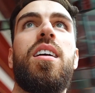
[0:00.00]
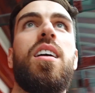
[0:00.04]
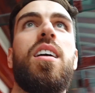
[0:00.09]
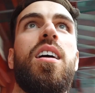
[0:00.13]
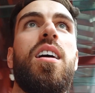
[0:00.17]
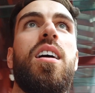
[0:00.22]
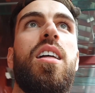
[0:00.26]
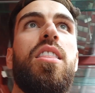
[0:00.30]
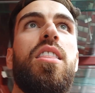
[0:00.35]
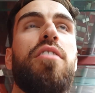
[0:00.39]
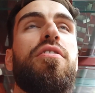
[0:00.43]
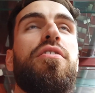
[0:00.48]

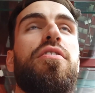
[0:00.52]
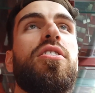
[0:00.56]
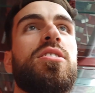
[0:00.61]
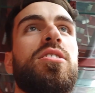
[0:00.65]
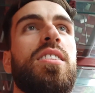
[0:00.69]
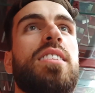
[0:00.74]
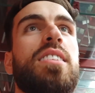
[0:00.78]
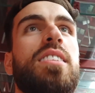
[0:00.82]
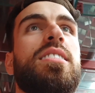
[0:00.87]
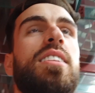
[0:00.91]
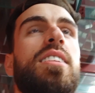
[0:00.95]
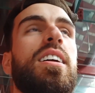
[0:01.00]
the first
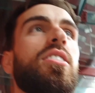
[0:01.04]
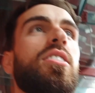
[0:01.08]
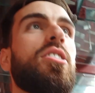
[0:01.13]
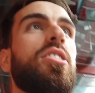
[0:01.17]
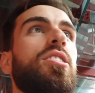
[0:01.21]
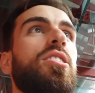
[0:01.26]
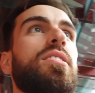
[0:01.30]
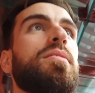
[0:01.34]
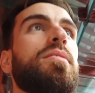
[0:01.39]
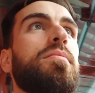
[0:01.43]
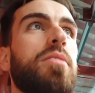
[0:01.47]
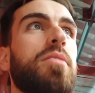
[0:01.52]
lesson I learned
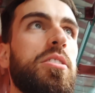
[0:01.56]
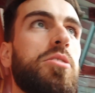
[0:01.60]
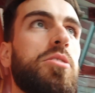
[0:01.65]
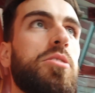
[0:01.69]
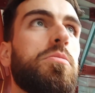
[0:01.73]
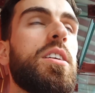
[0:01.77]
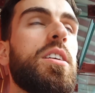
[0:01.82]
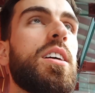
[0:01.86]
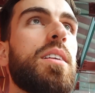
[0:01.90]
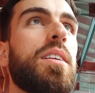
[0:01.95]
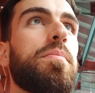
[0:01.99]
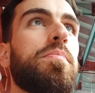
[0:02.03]
this
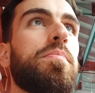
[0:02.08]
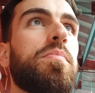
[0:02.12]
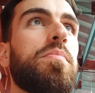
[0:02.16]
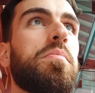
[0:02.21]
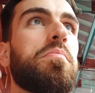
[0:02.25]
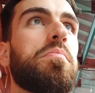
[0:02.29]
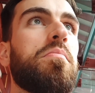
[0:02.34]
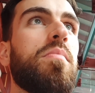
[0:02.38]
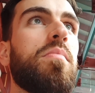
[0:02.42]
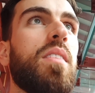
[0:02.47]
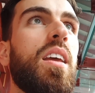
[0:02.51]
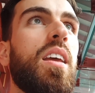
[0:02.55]
week
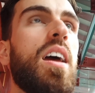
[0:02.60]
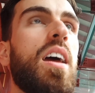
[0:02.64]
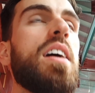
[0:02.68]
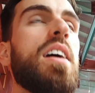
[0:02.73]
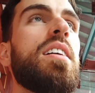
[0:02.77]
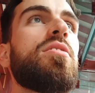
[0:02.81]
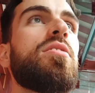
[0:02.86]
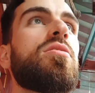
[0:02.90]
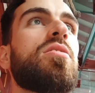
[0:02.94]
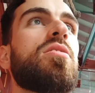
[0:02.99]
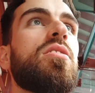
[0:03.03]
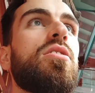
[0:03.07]

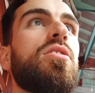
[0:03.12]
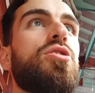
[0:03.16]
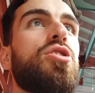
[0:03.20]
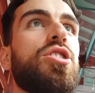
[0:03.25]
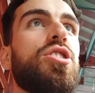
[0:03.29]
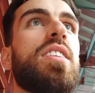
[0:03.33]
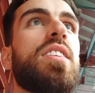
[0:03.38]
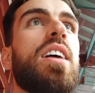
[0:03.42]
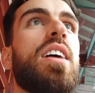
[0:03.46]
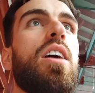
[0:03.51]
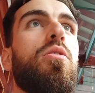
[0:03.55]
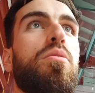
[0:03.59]
is just
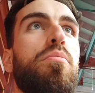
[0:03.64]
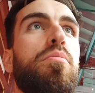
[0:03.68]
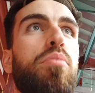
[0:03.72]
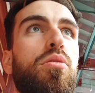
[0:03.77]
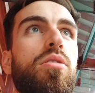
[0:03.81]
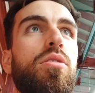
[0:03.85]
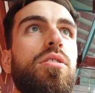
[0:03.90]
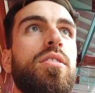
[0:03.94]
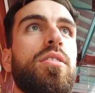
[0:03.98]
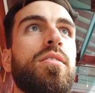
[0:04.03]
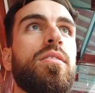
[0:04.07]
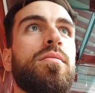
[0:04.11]
how
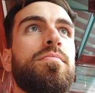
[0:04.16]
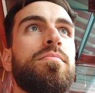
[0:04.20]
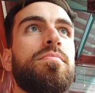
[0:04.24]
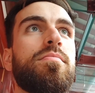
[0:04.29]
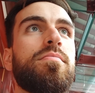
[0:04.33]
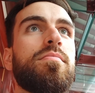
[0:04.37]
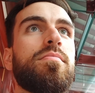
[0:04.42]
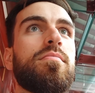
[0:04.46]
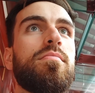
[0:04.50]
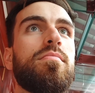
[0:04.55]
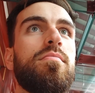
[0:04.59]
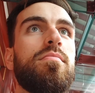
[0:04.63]
important
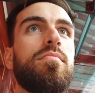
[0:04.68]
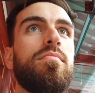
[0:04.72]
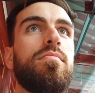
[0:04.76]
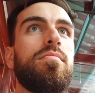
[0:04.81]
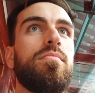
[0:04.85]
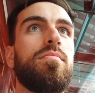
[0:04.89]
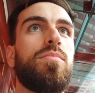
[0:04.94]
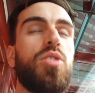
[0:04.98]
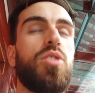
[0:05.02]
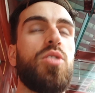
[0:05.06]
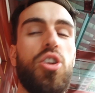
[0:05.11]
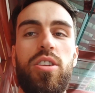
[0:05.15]

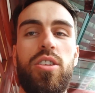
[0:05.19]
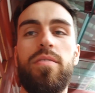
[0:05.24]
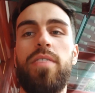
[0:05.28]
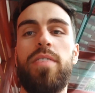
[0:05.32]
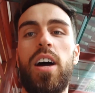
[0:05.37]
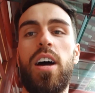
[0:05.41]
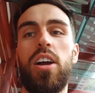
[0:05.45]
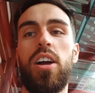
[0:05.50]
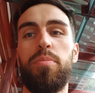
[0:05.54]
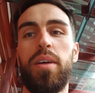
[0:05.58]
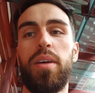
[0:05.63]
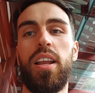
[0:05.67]
your
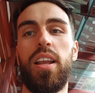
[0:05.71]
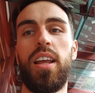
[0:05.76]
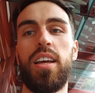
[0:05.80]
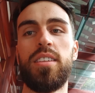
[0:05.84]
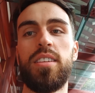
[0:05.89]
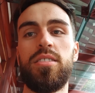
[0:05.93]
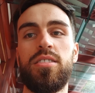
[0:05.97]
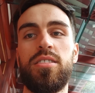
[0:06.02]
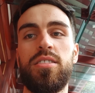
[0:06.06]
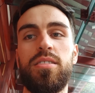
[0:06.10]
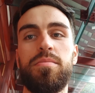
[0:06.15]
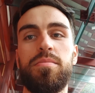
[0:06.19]
environment
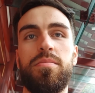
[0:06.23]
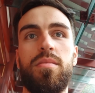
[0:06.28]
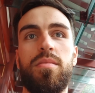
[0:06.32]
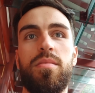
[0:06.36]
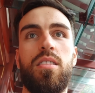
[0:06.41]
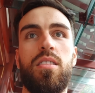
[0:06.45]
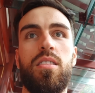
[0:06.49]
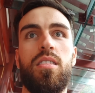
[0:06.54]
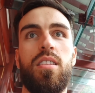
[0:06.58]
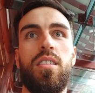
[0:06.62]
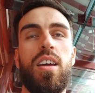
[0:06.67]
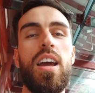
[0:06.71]
is.
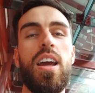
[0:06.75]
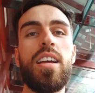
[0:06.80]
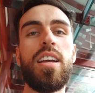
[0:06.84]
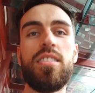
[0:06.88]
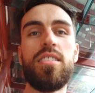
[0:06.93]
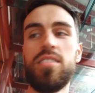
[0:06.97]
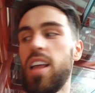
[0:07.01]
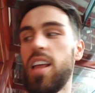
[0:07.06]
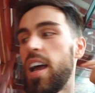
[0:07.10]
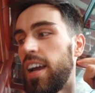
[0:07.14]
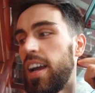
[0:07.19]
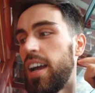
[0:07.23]
It's like